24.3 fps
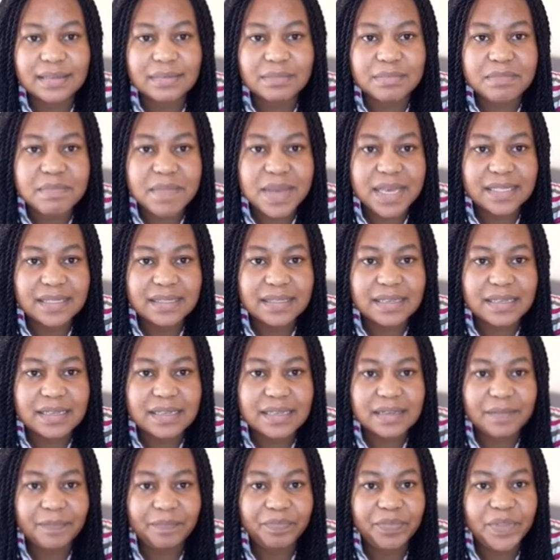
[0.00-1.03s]

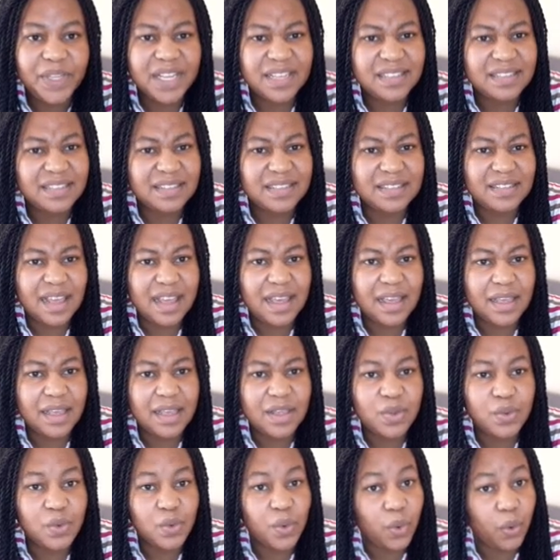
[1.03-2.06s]
messy, he'd say,
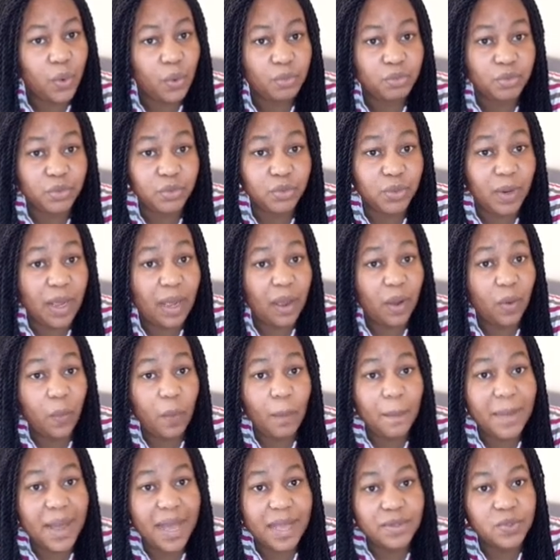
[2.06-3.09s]
yo, murwahu
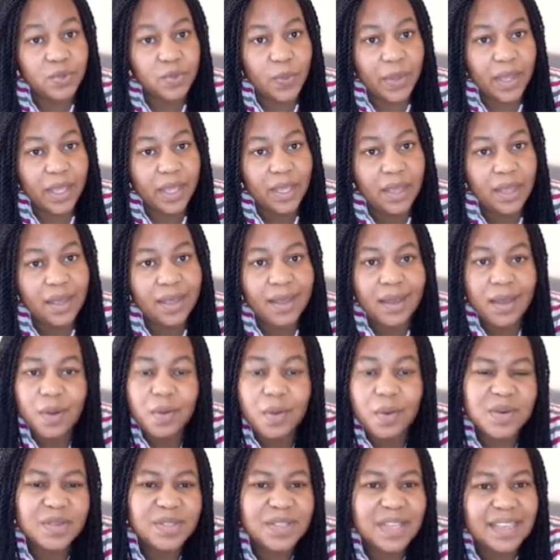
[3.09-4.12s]
maswe,
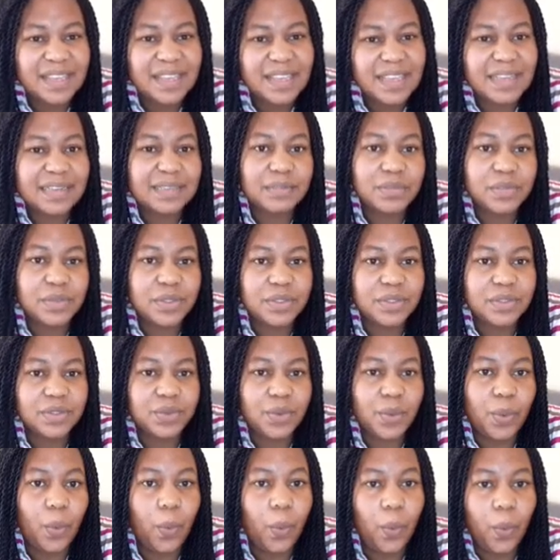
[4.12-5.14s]
what's a giri muru
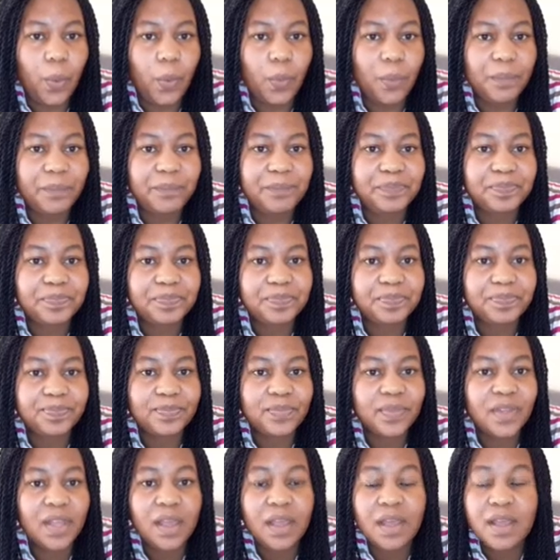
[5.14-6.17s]
o?
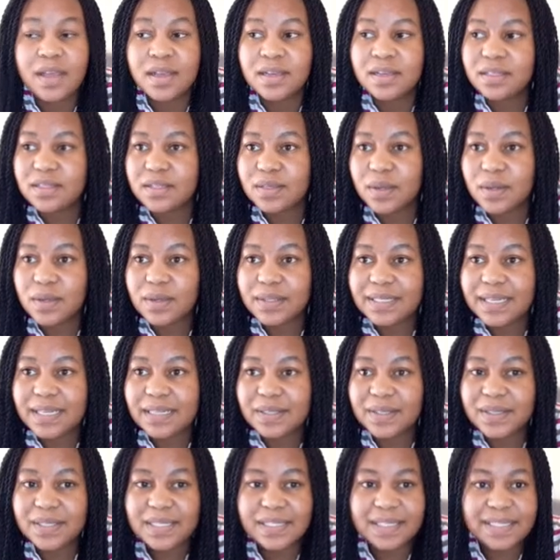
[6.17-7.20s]
So
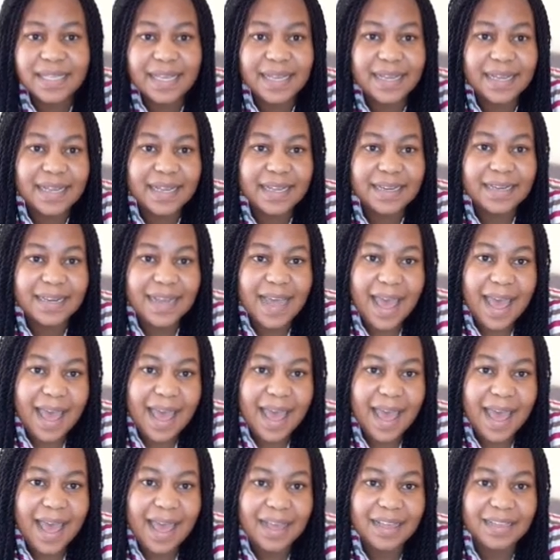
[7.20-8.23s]
Tato decided,
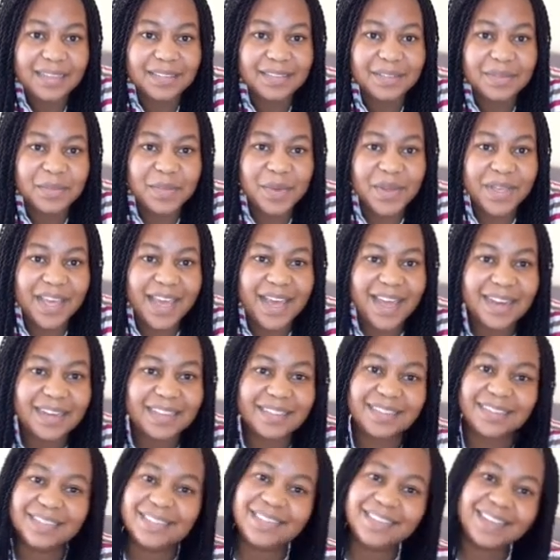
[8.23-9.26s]
ah, mugel,
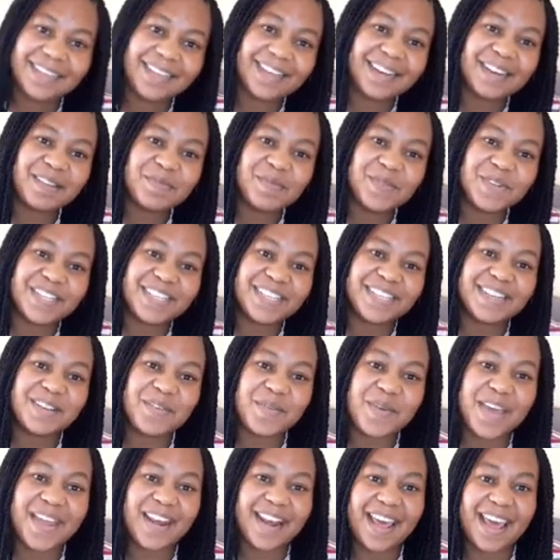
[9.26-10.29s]
kera muriri
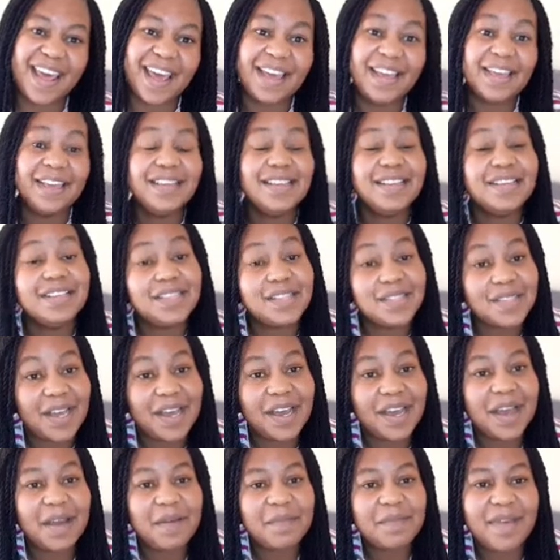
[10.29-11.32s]
wena. So I
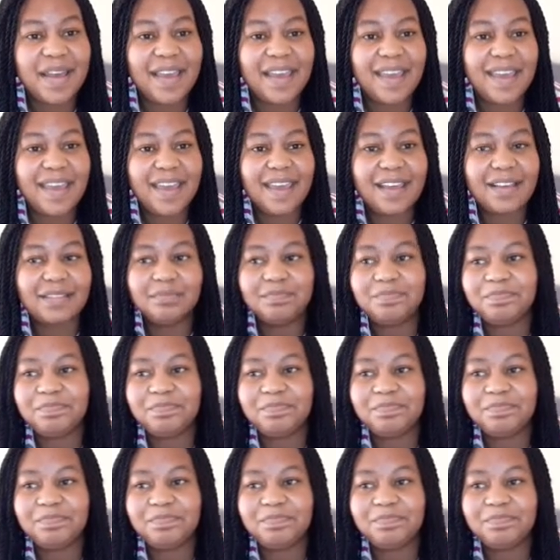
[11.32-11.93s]
cut my hair.